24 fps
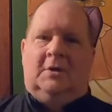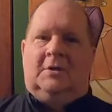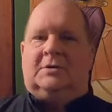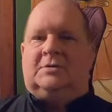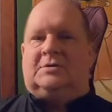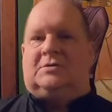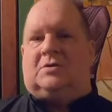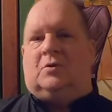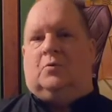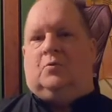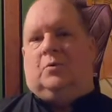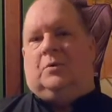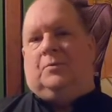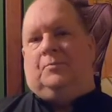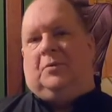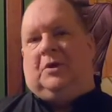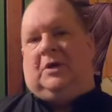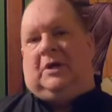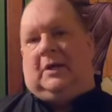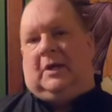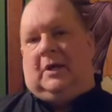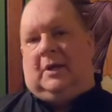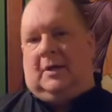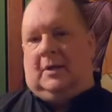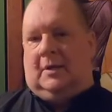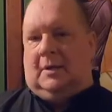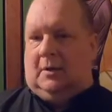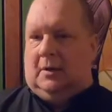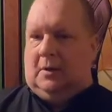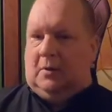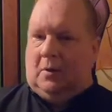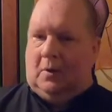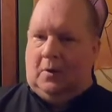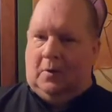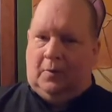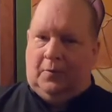So we
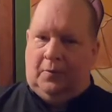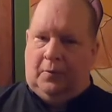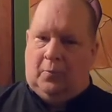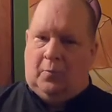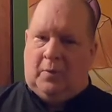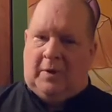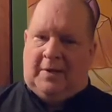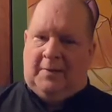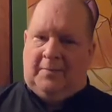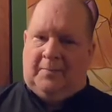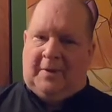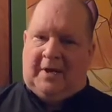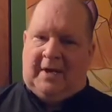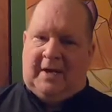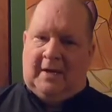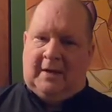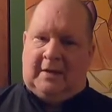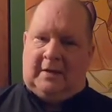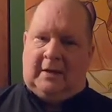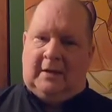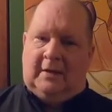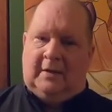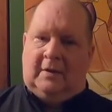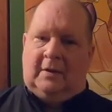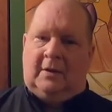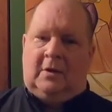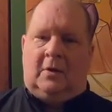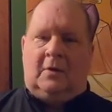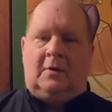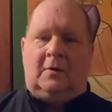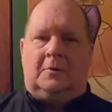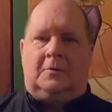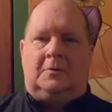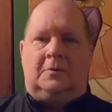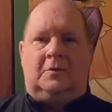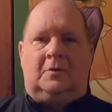begin all the way back in the
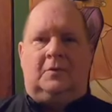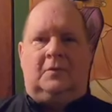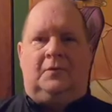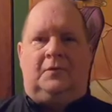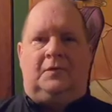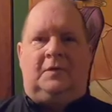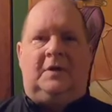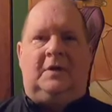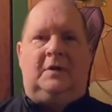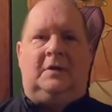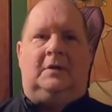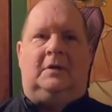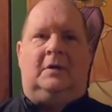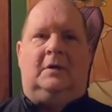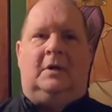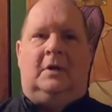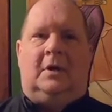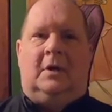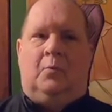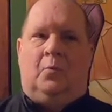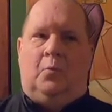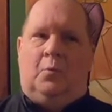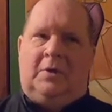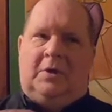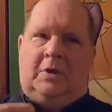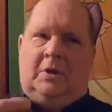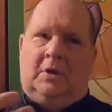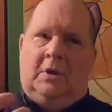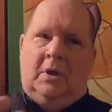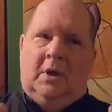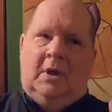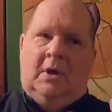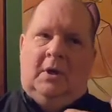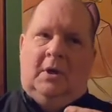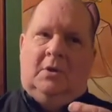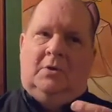Garden of Eden, and we
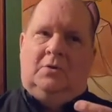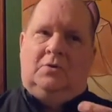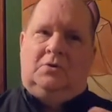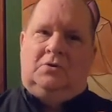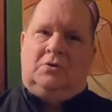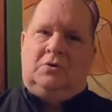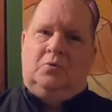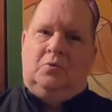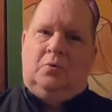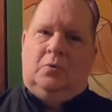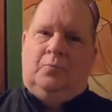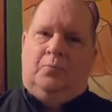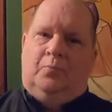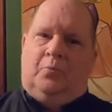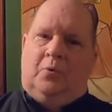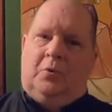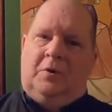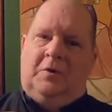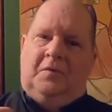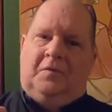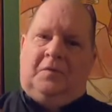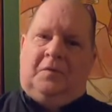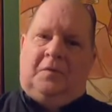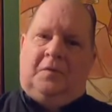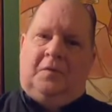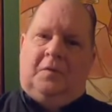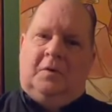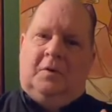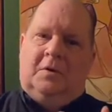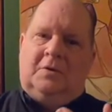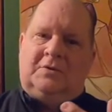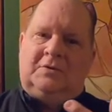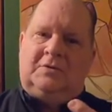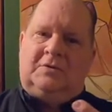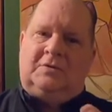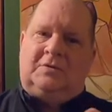do a brief
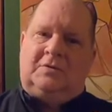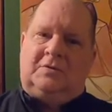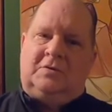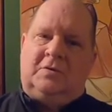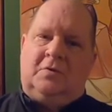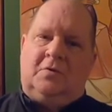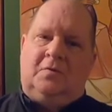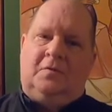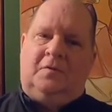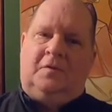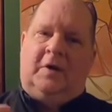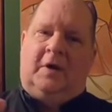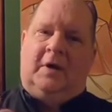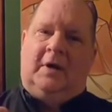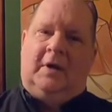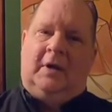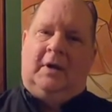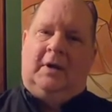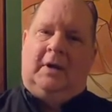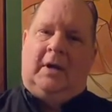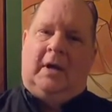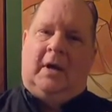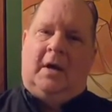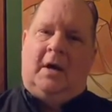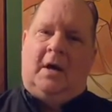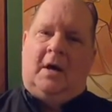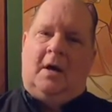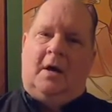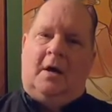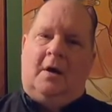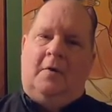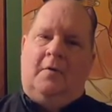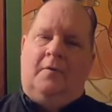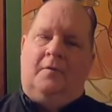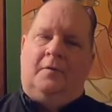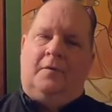survey
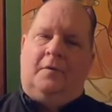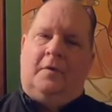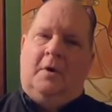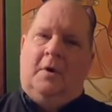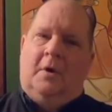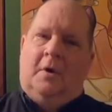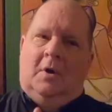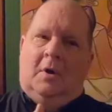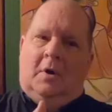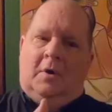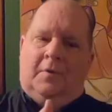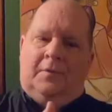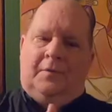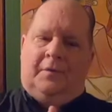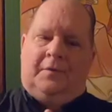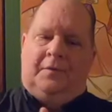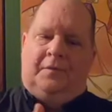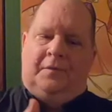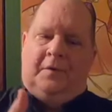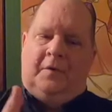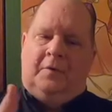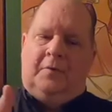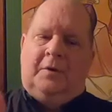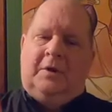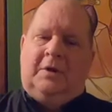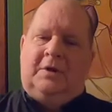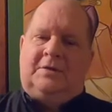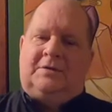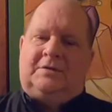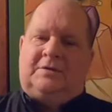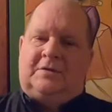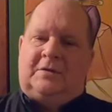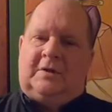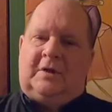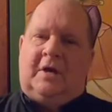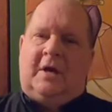of the
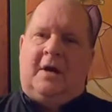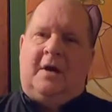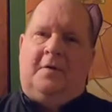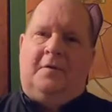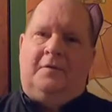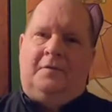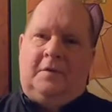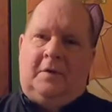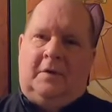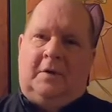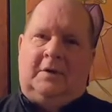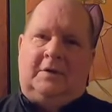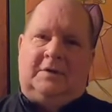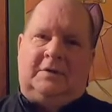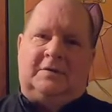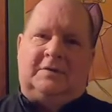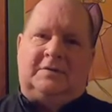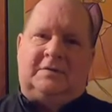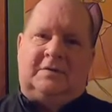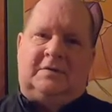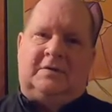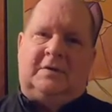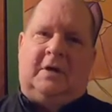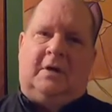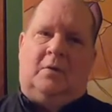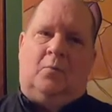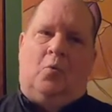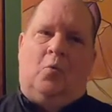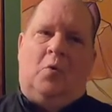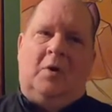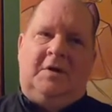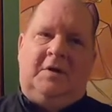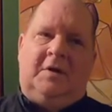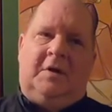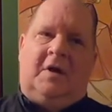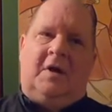various covenants and
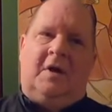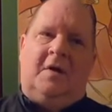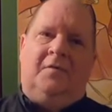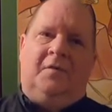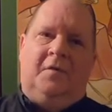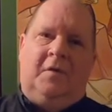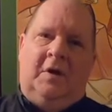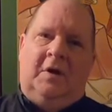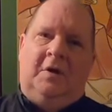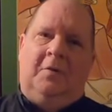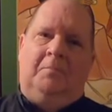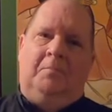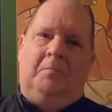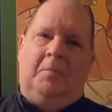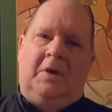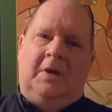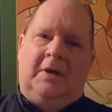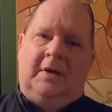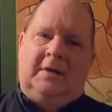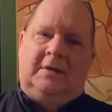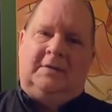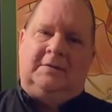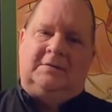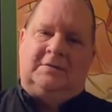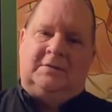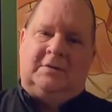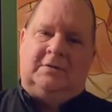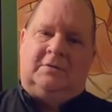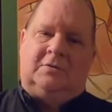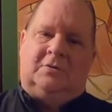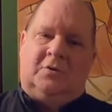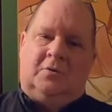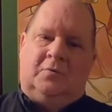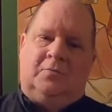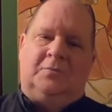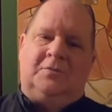what covenant means in
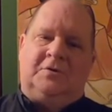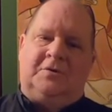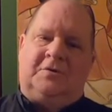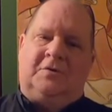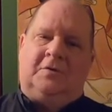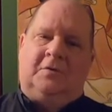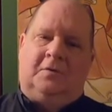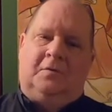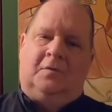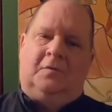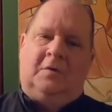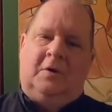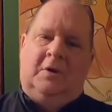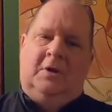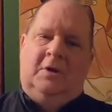terms of